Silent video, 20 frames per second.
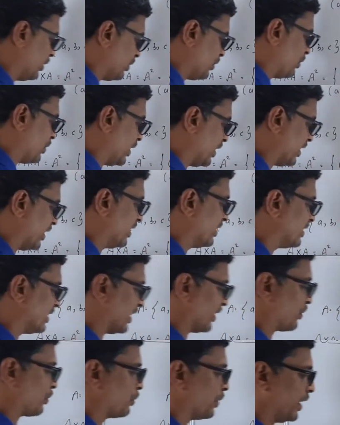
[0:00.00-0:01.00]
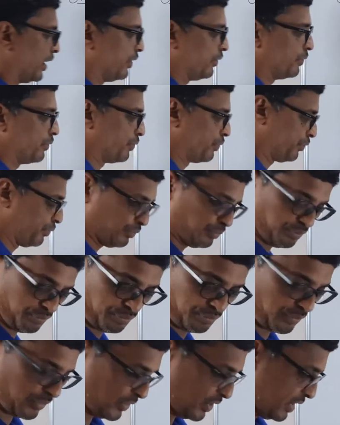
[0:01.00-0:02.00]
you write it as XY.
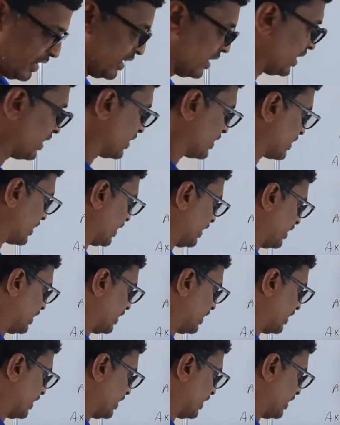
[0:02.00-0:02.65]
Let us write